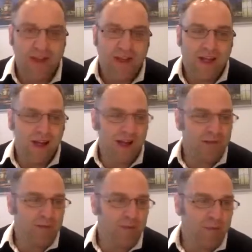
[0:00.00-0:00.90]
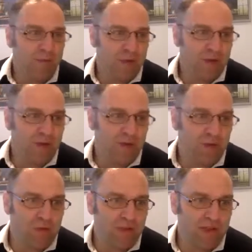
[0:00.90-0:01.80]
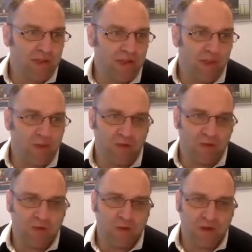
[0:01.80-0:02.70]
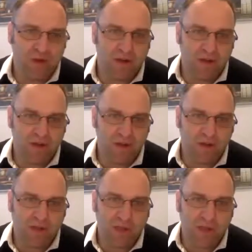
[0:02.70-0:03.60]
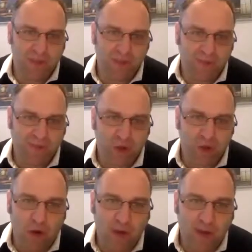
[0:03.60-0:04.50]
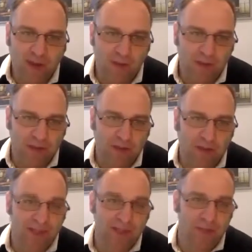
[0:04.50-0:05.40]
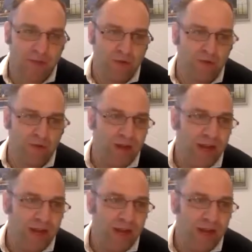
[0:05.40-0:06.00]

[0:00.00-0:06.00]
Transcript: but also because it feels good to be so successful in creating something that makes a difference.